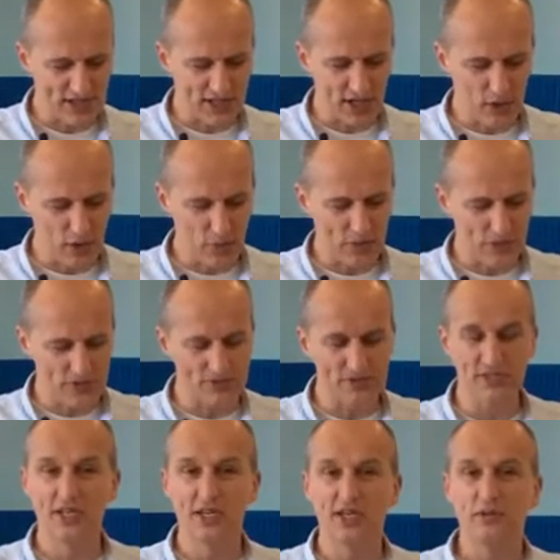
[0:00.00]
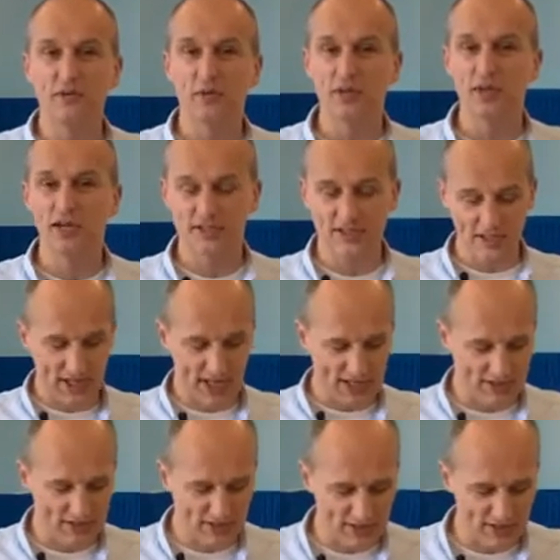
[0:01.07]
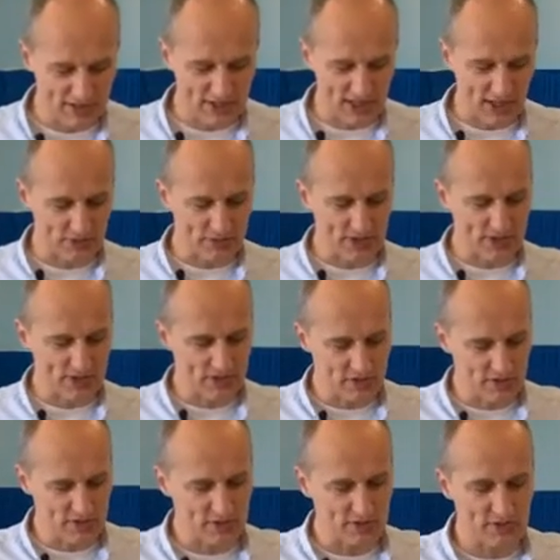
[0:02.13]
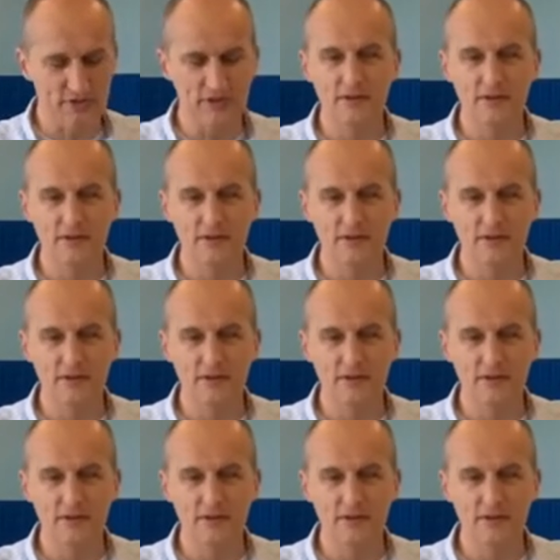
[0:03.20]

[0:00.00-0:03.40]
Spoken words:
And it opens with us in Exodus chapter 2.